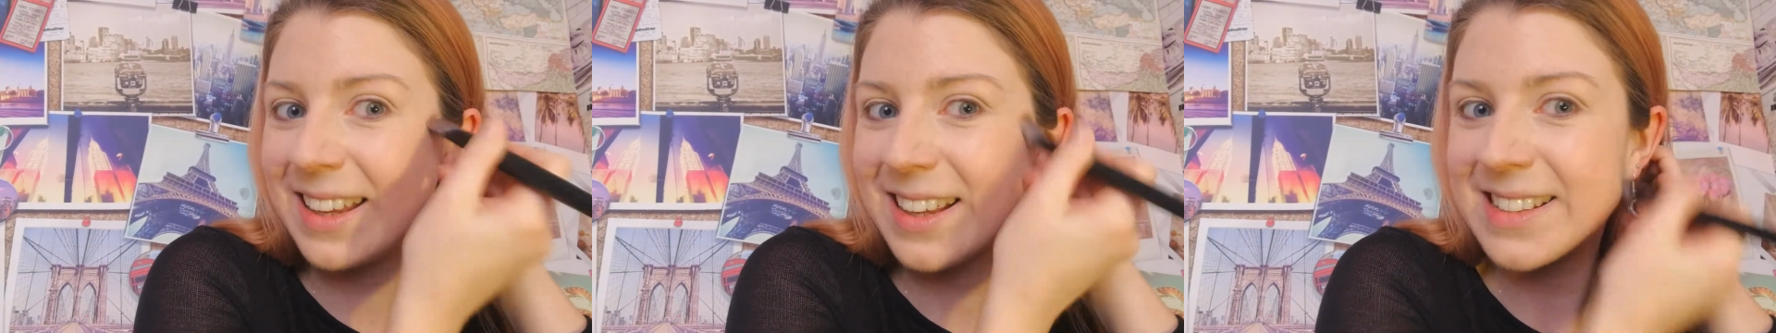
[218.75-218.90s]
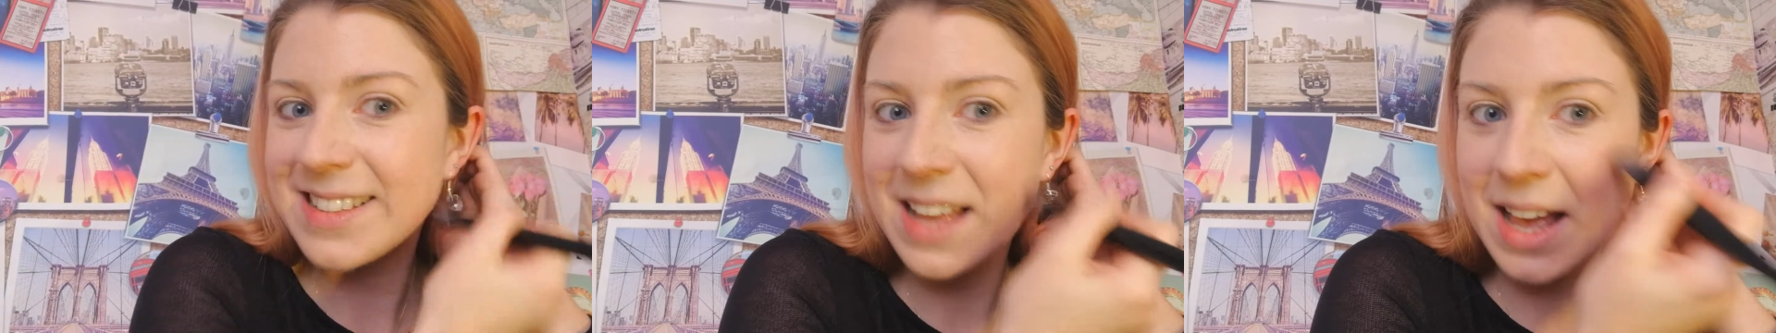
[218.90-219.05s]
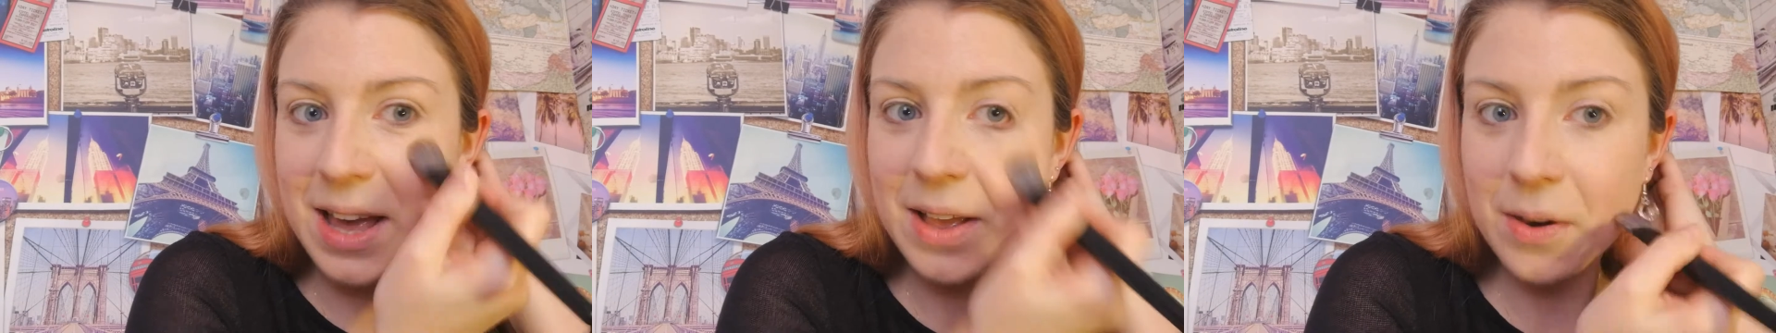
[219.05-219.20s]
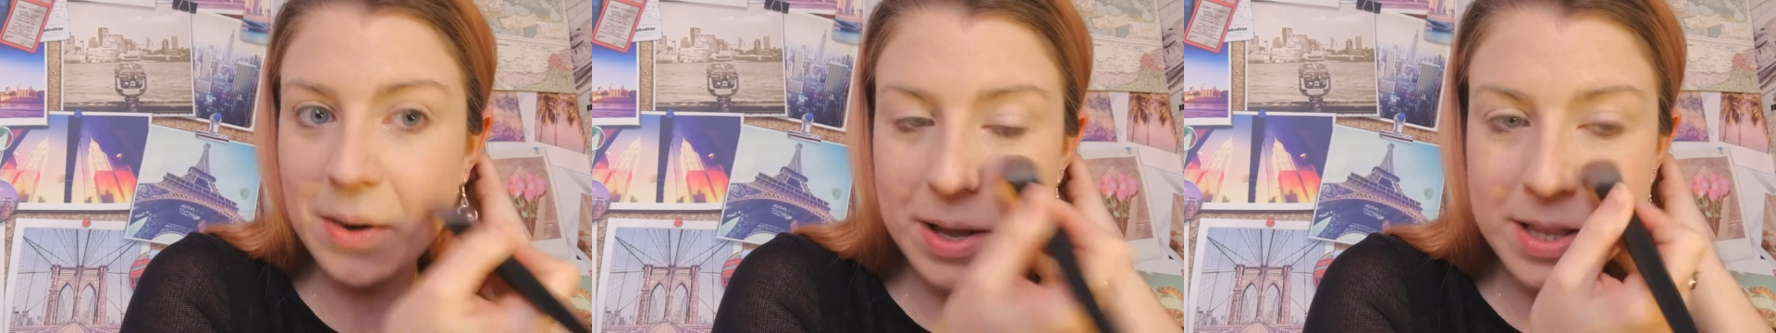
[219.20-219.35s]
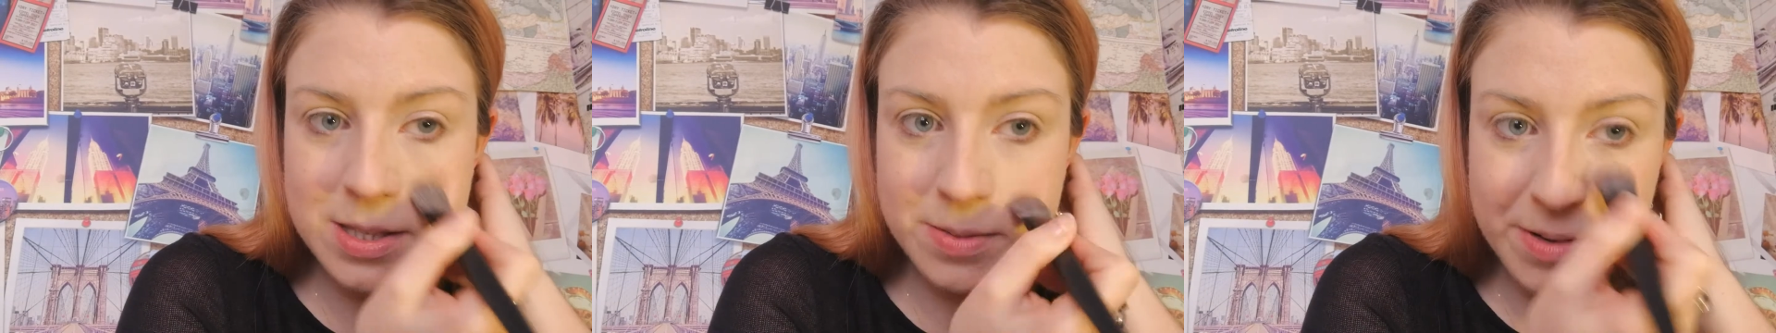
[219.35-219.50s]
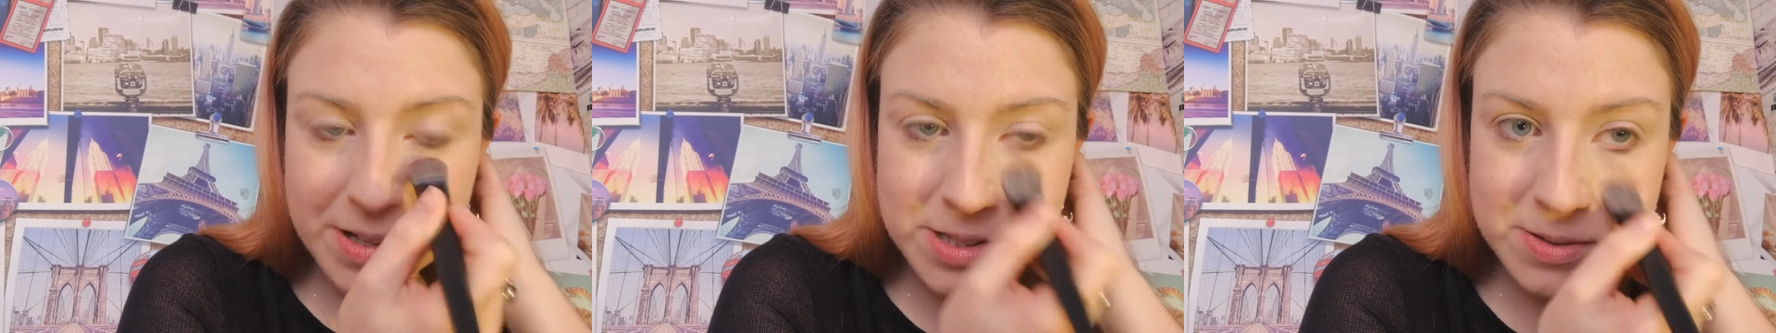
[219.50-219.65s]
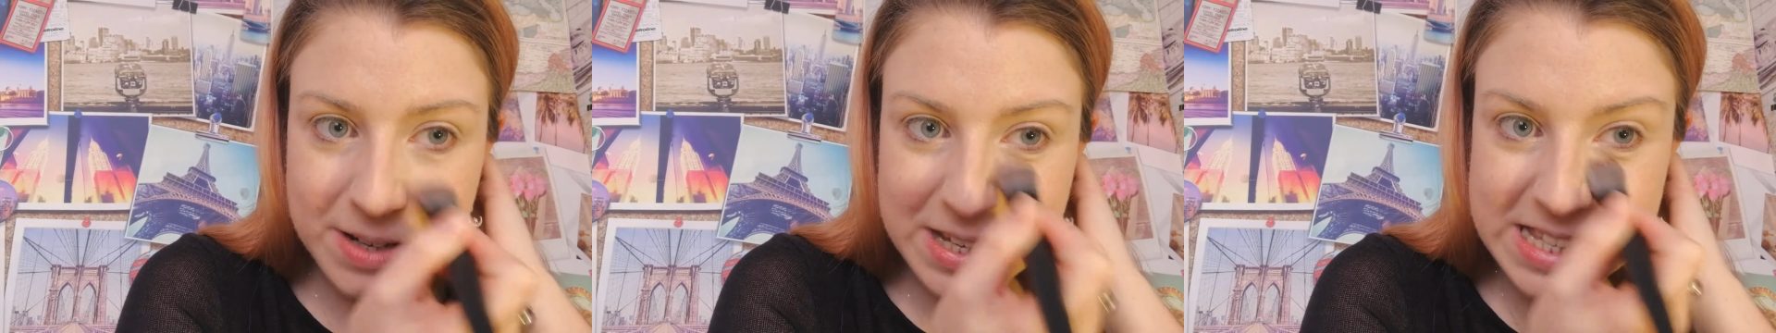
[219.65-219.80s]
as I got into my
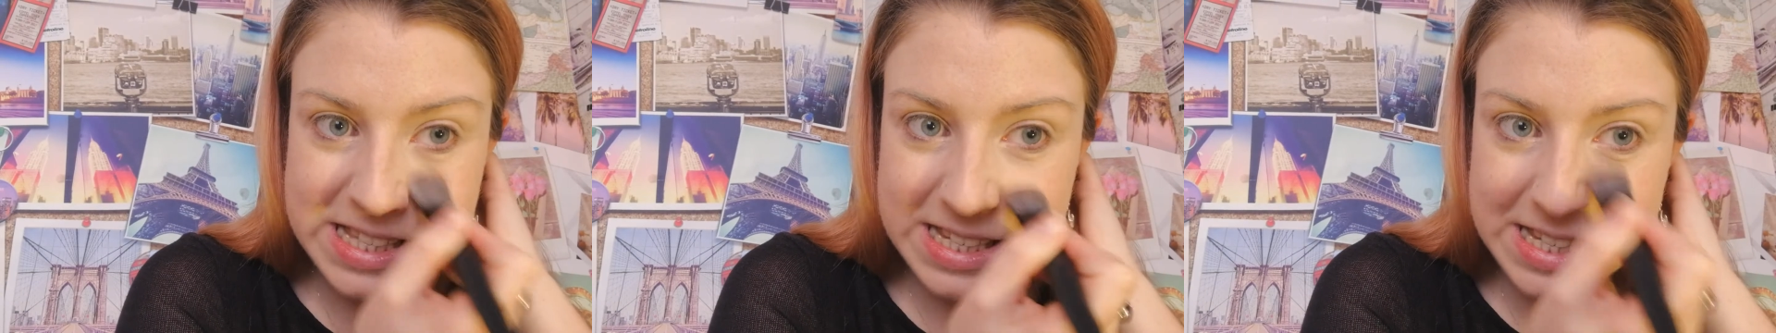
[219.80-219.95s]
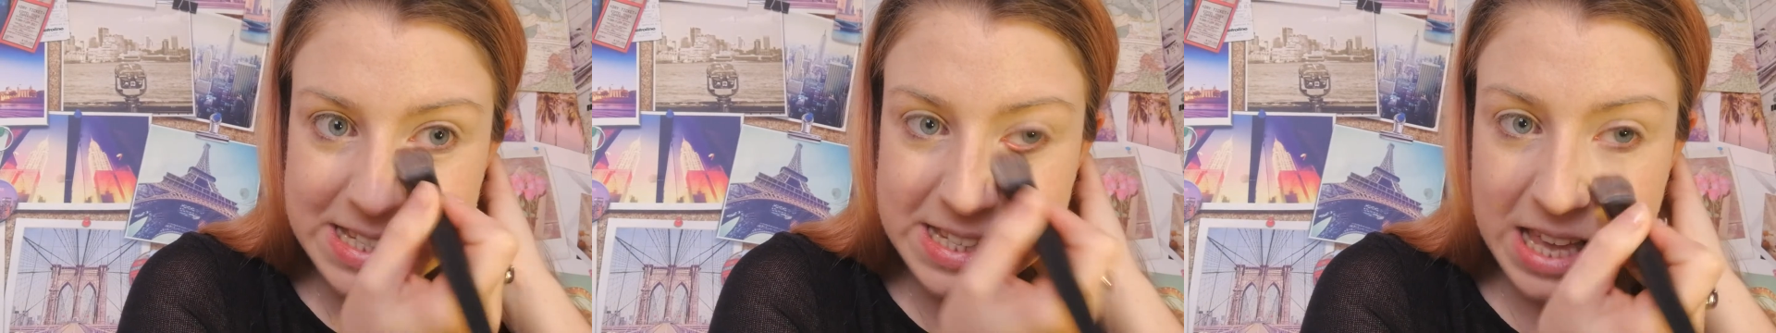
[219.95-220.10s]
20s,